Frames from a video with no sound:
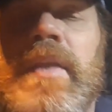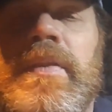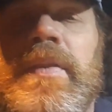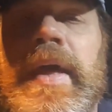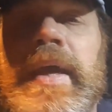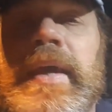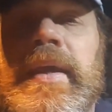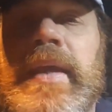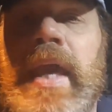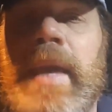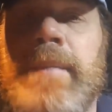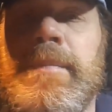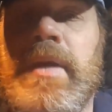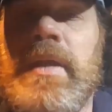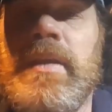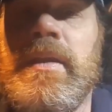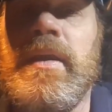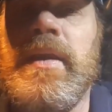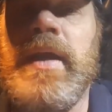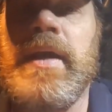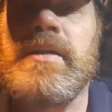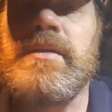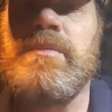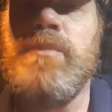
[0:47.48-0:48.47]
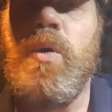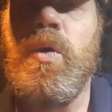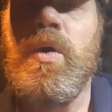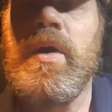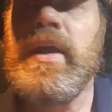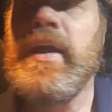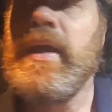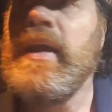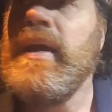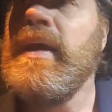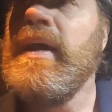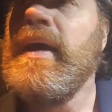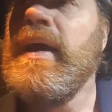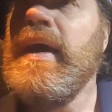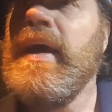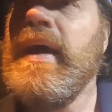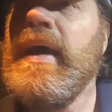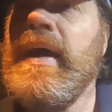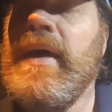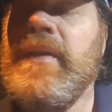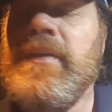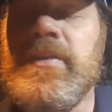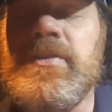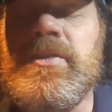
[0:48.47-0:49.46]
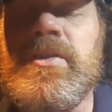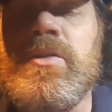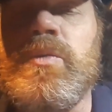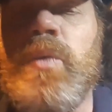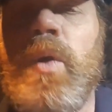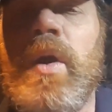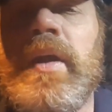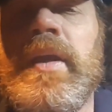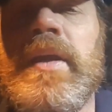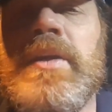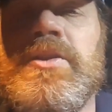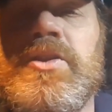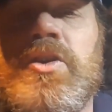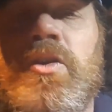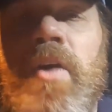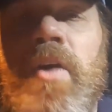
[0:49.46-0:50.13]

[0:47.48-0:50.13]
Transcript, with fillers: they came in the next morning. This is where it gets